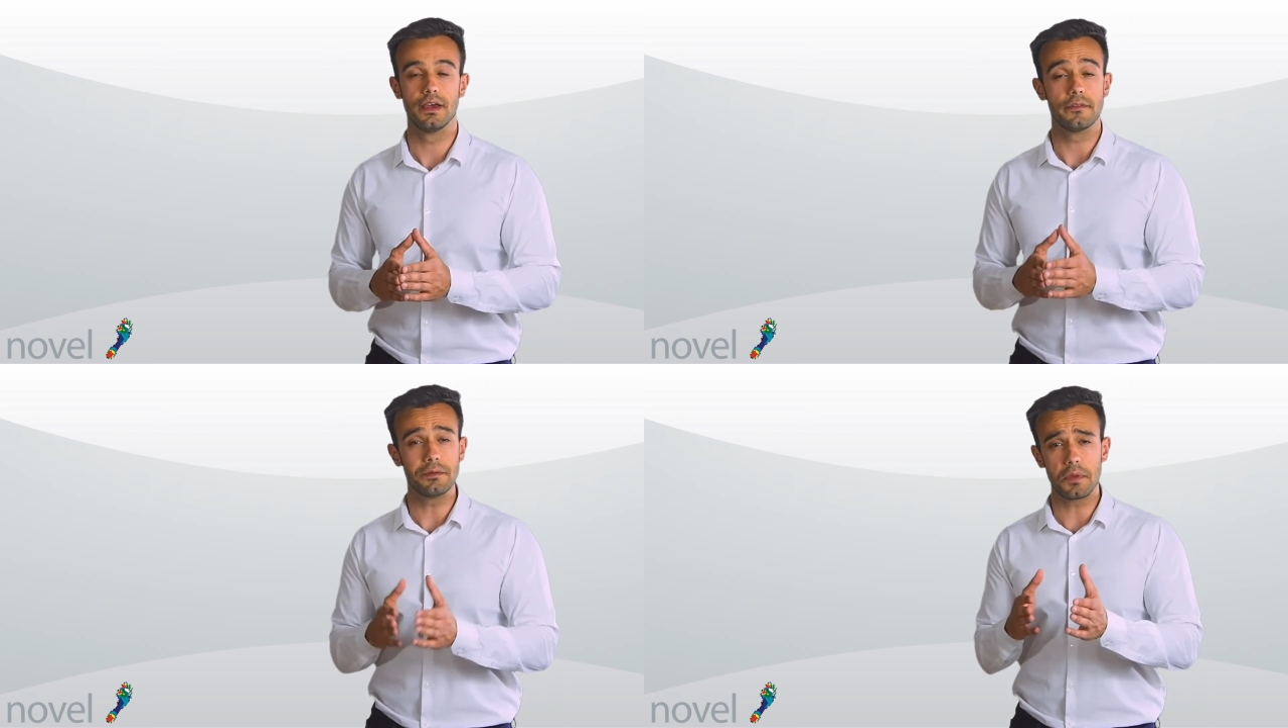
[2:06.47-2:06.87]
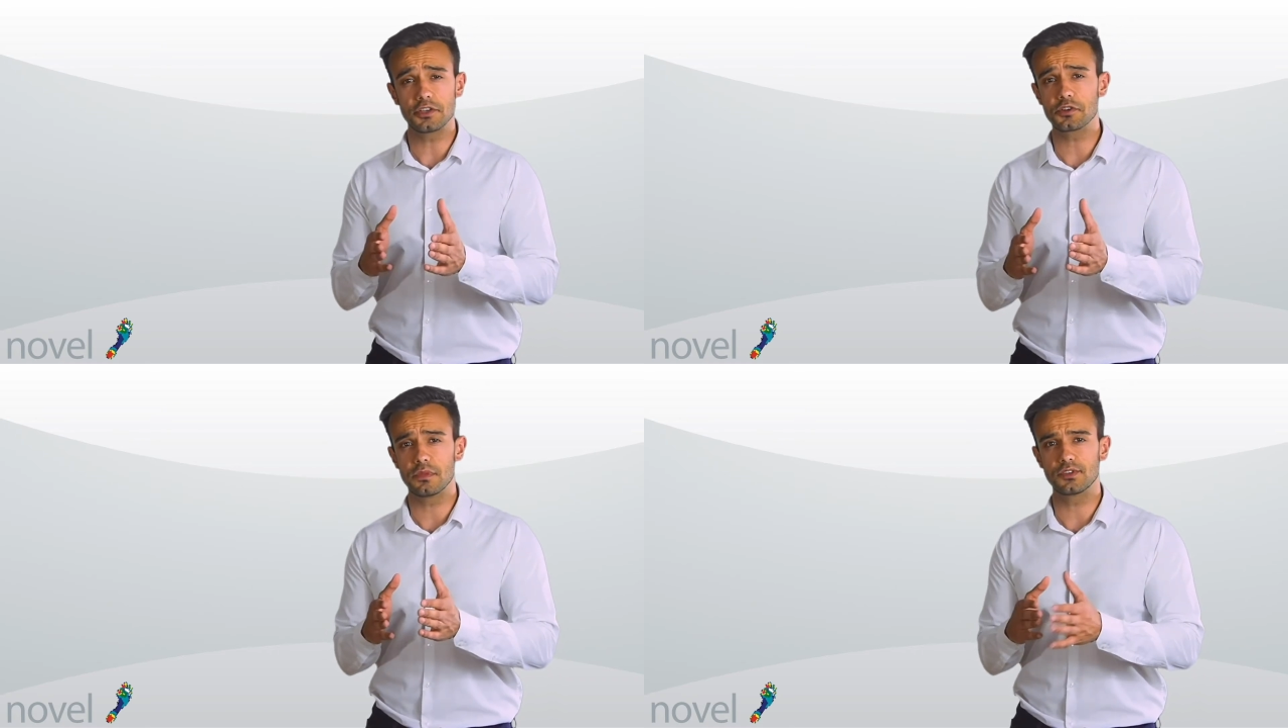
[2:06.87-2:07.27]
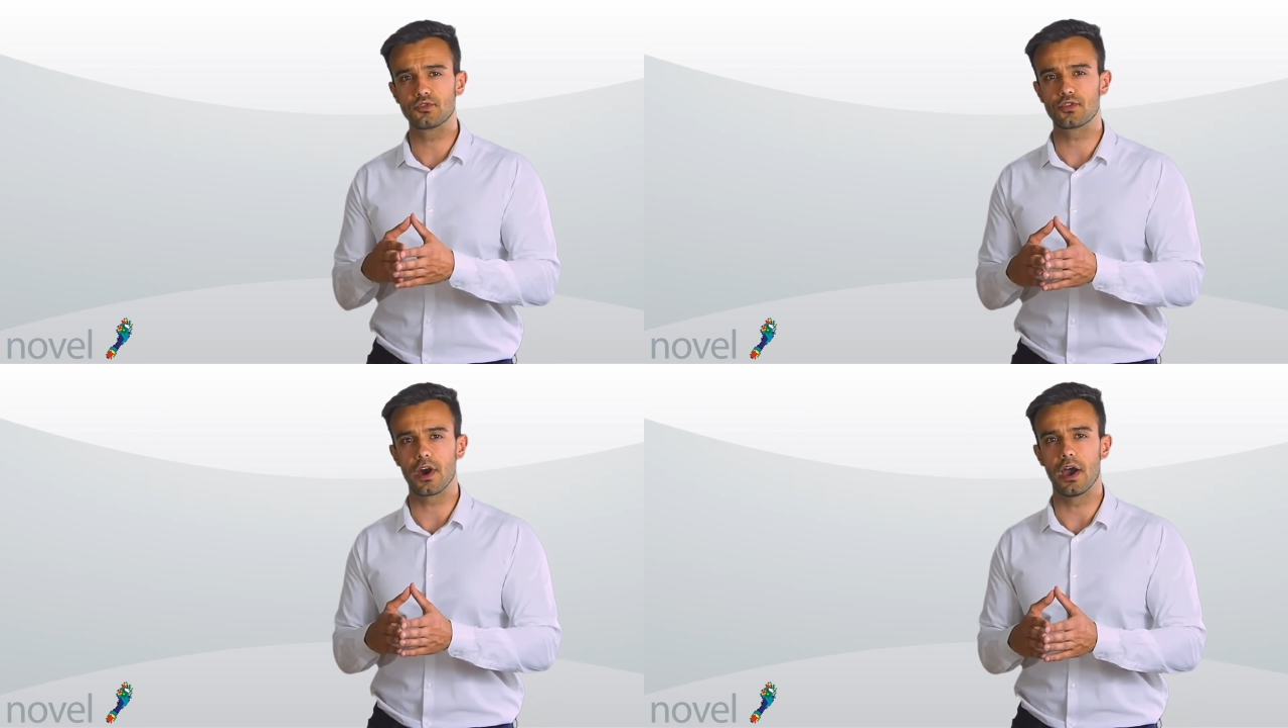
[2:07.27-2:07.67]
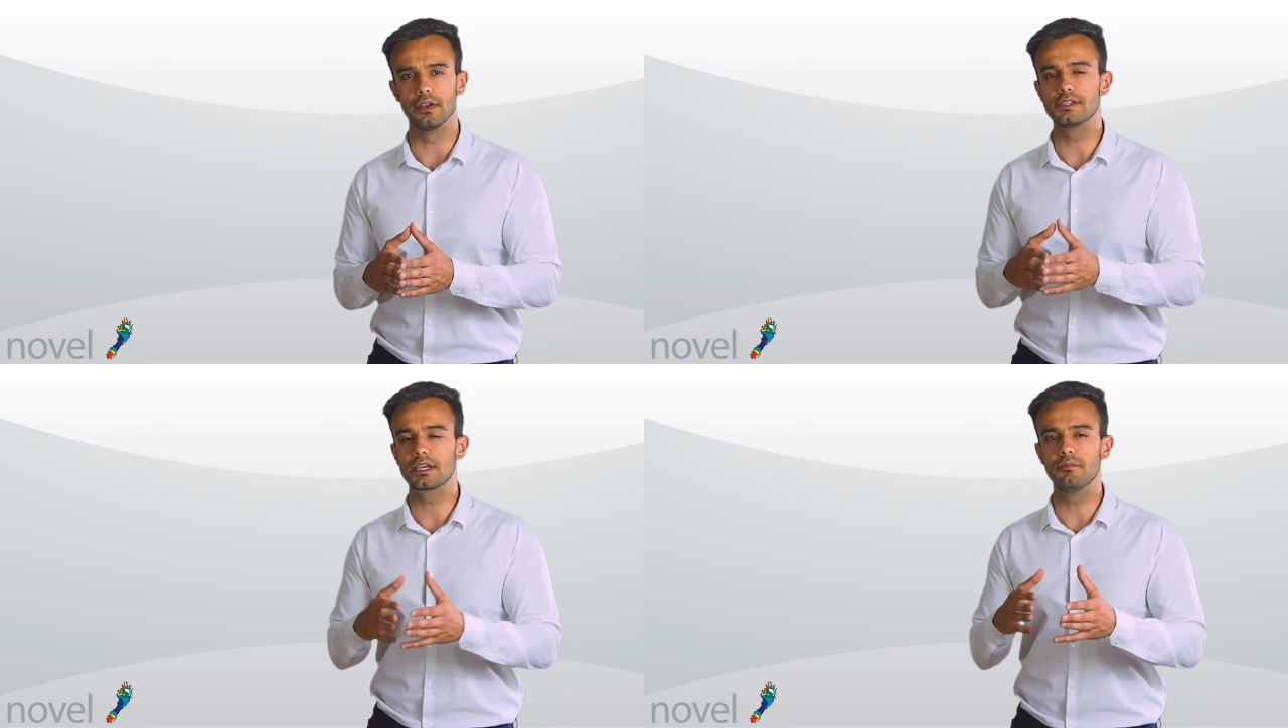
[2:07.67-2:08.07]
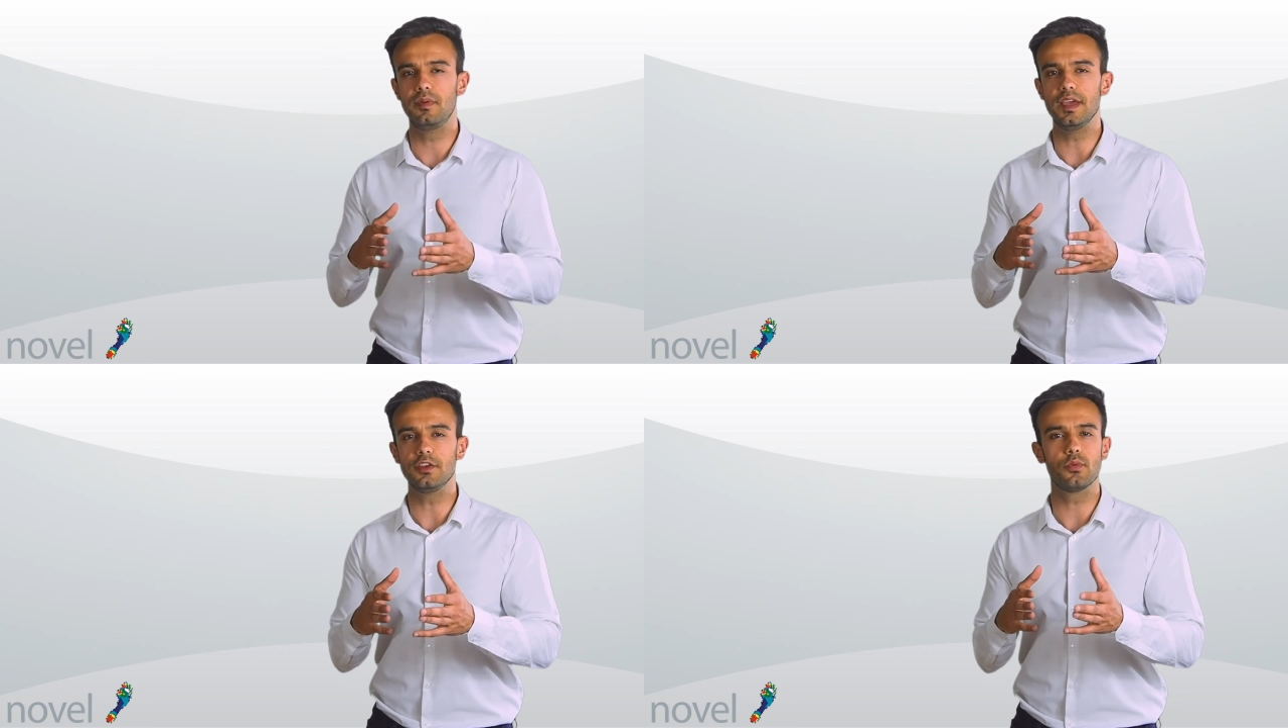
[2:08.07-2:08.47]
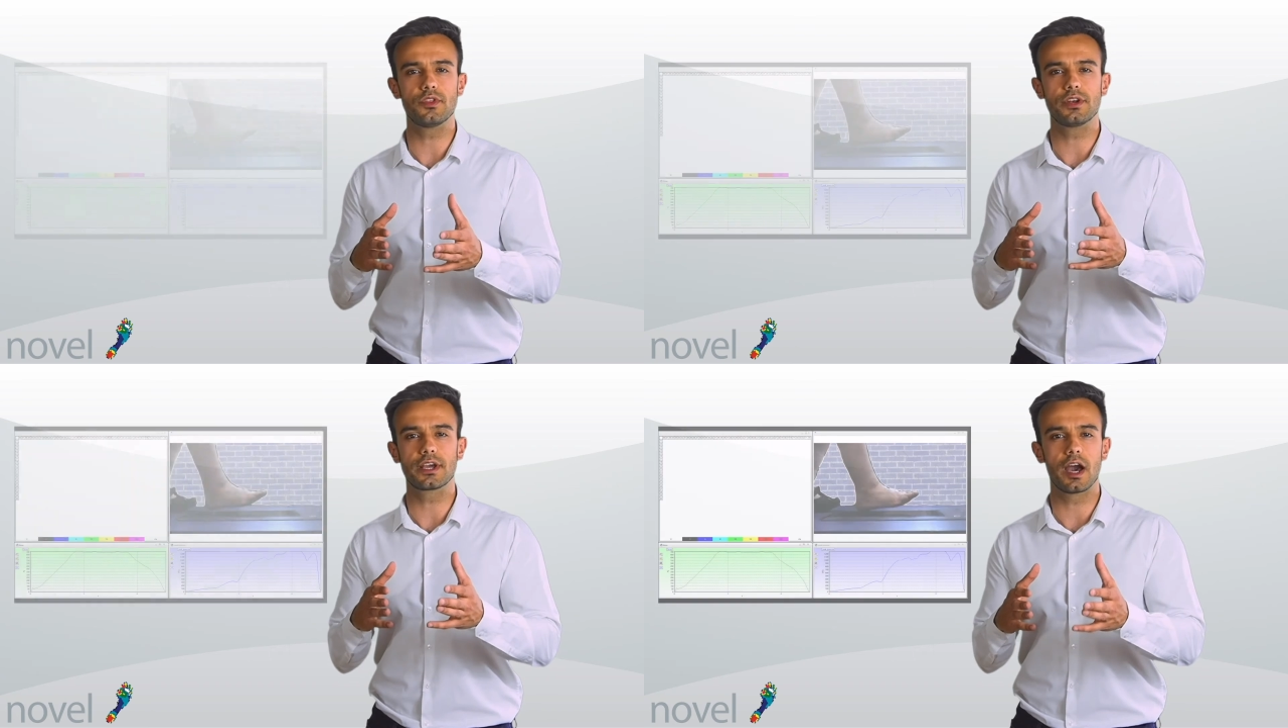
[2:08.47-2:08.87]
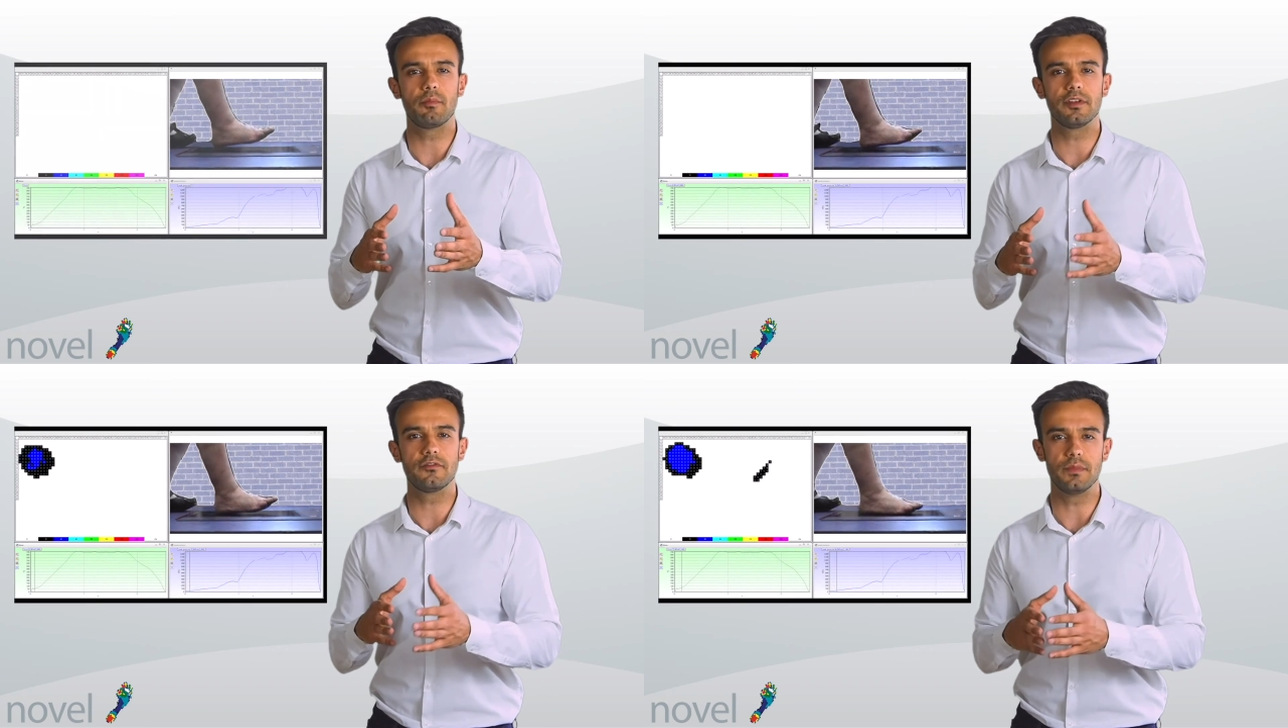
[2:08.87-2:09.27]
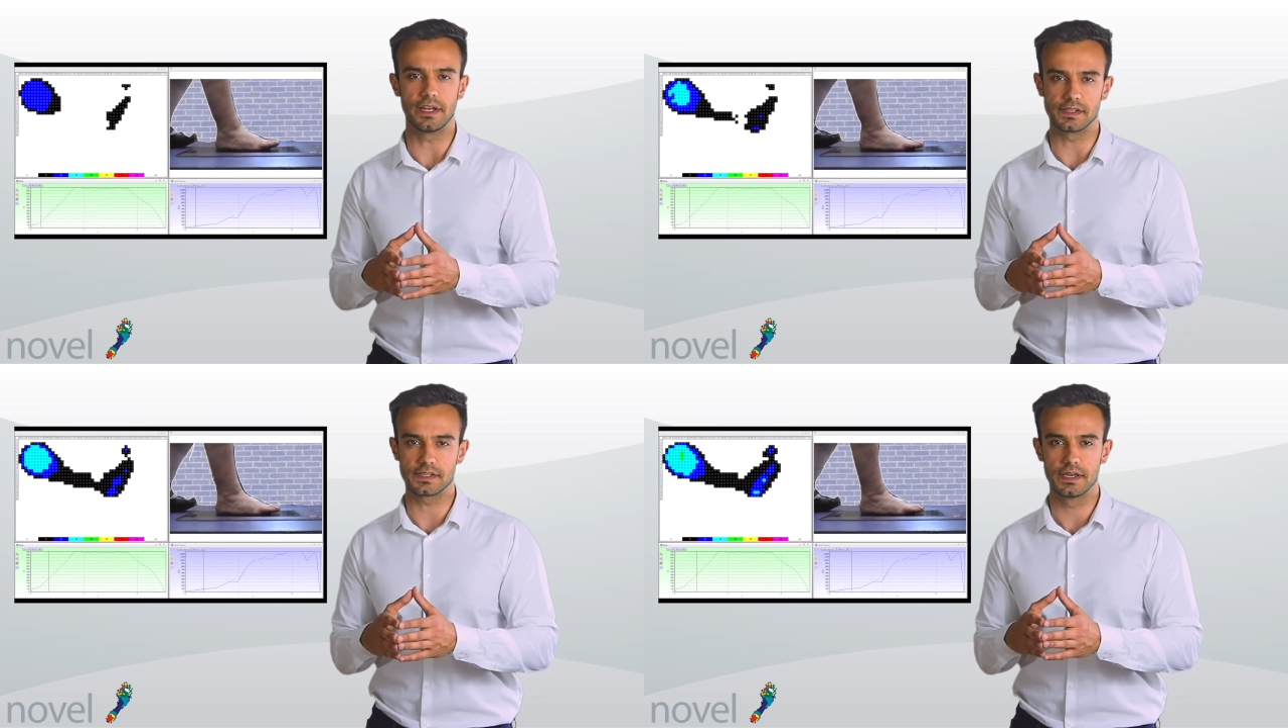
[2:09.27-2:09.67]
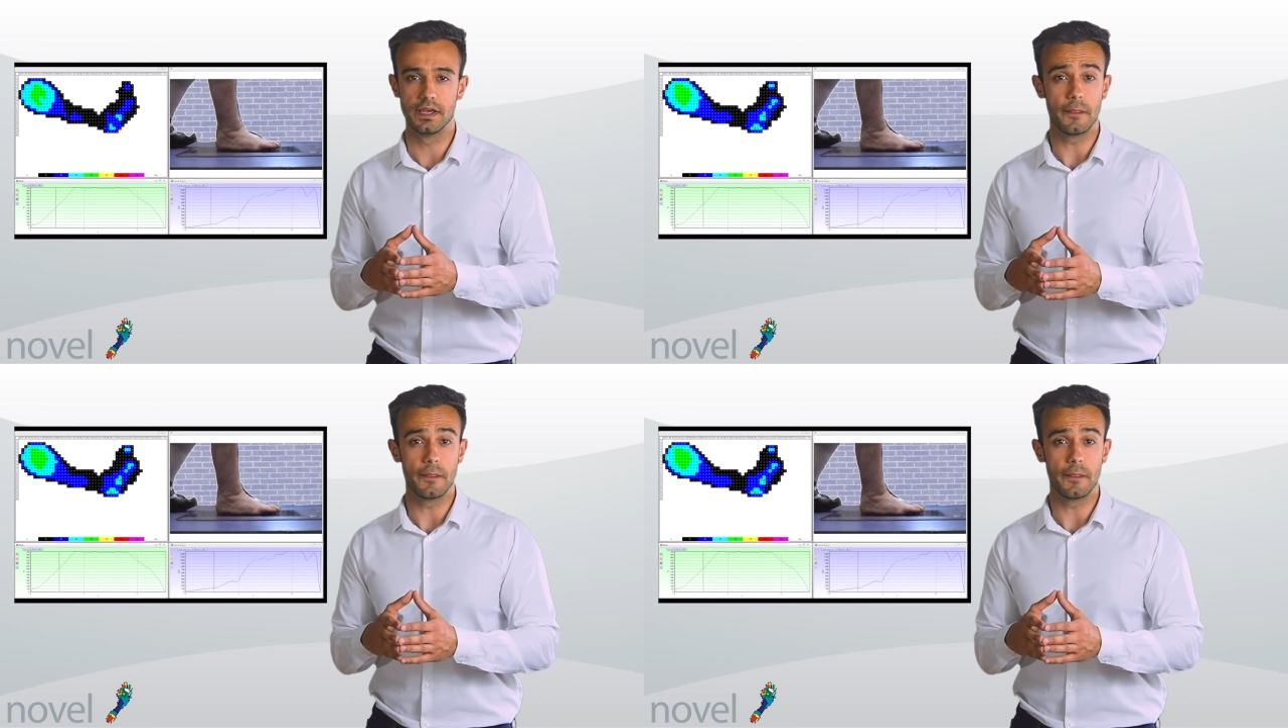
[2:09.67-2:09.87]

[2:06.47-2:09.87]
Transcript: The measurement trial is complete within a couple of minutes.